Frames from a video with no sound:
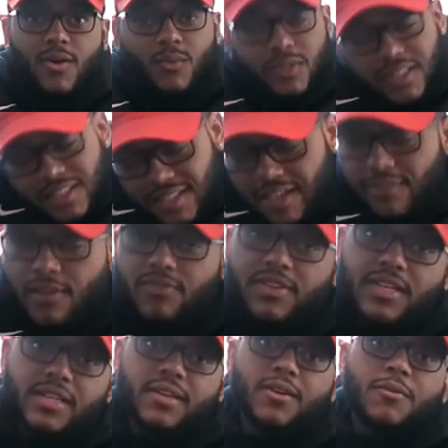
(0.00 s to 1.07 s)
with another
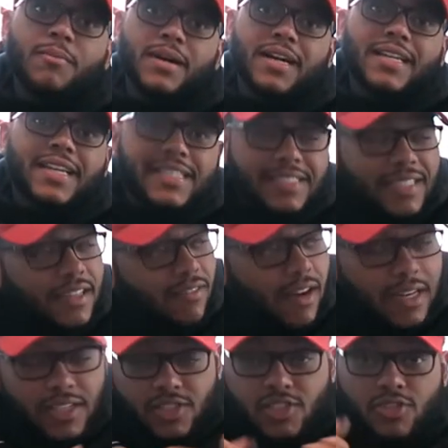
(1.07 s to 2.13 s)
video, man. Let's get
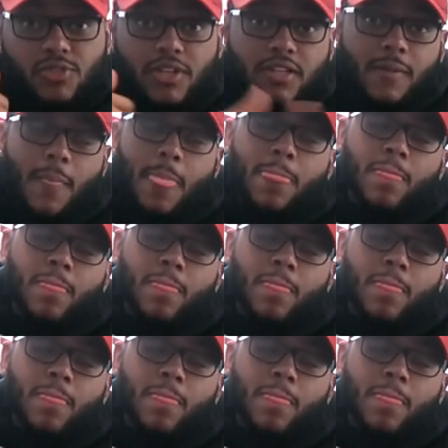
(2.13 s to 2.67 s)
right into it.